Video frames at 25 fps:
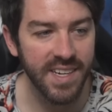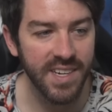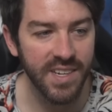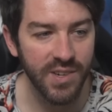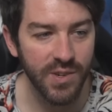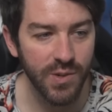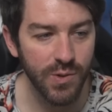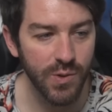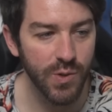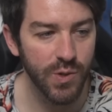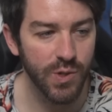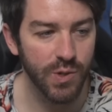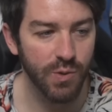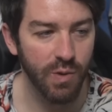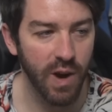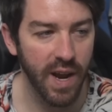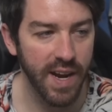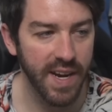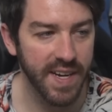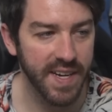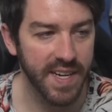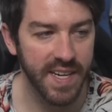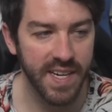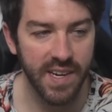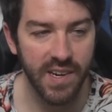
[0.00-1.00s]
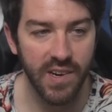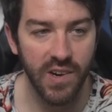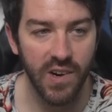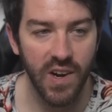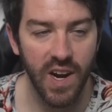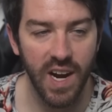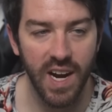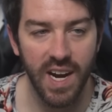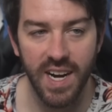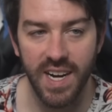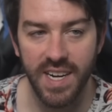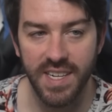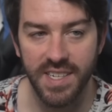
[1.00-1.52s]
news right
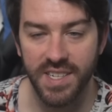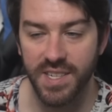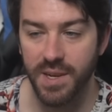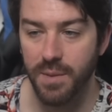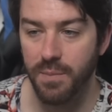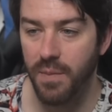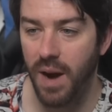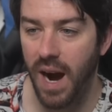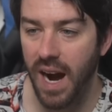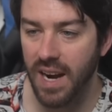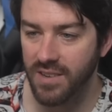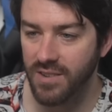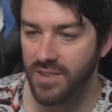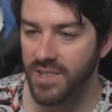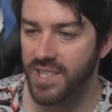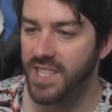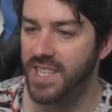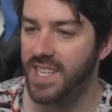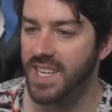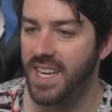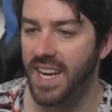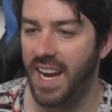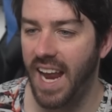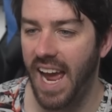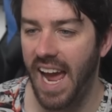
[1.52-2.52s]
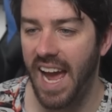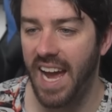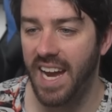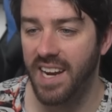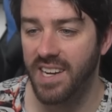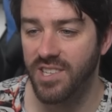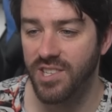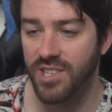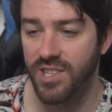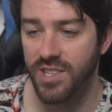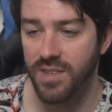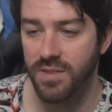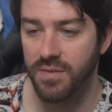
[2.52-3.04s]
here. Democracy in
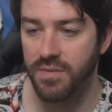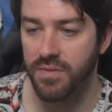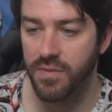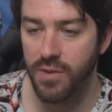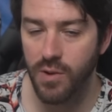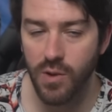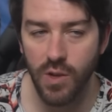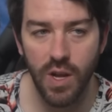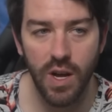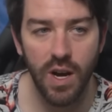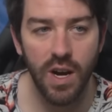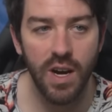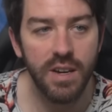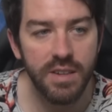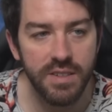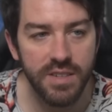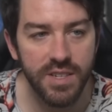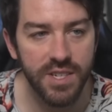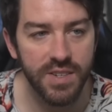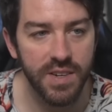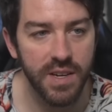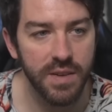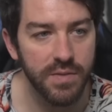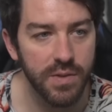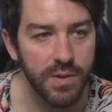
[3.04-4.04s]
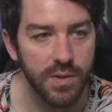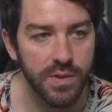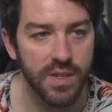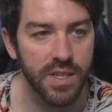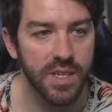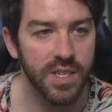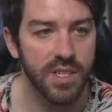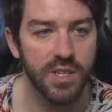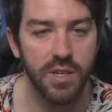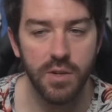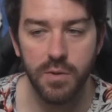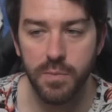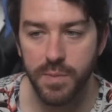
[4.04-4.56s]
action, full-on civil
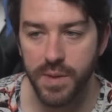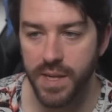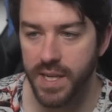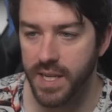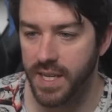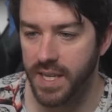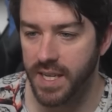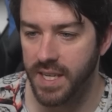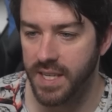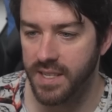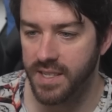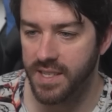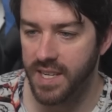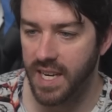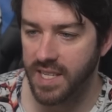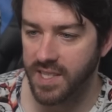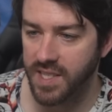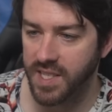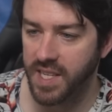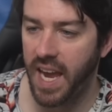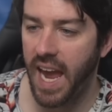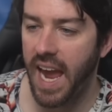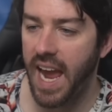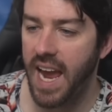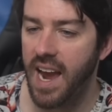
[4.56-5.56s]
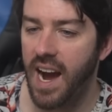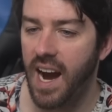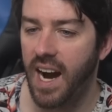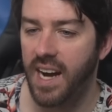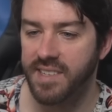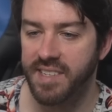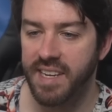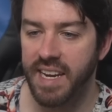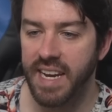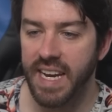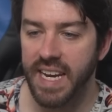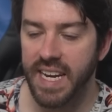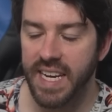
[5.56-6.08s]
disobedience as
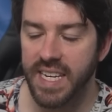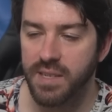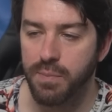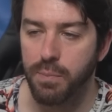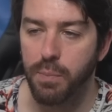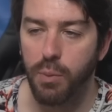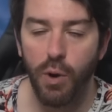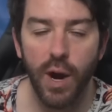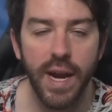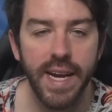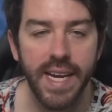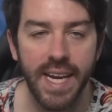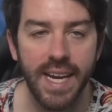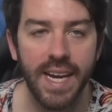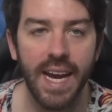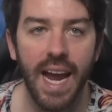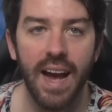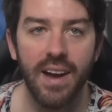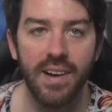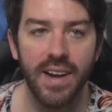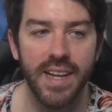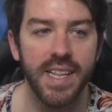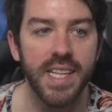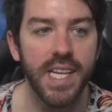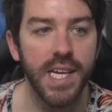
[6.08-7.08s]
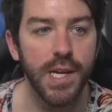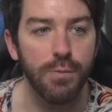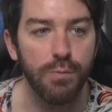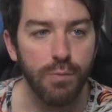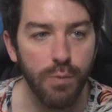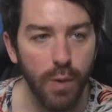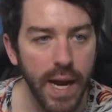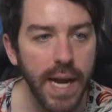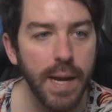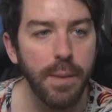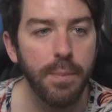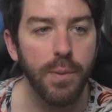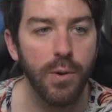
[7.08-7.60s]
chaos is breaking out at the
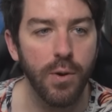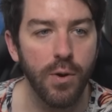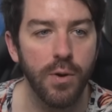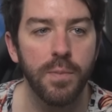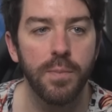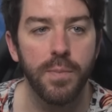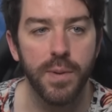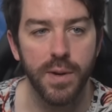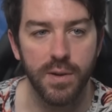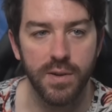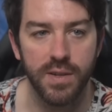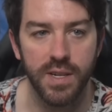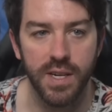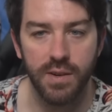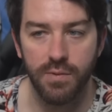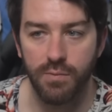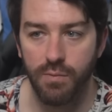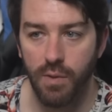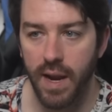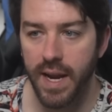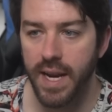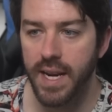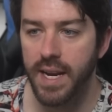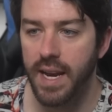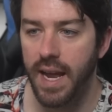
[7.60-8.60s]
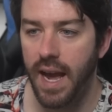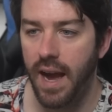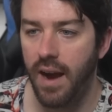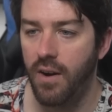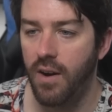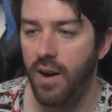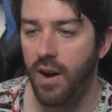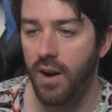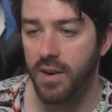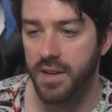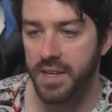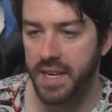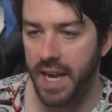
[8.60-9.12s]
Rayburn building right now
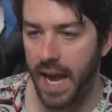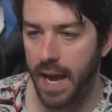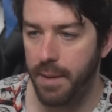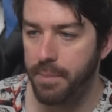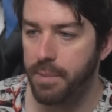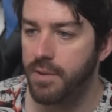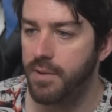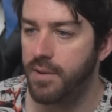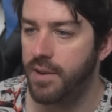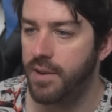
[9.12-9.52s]
on Capitol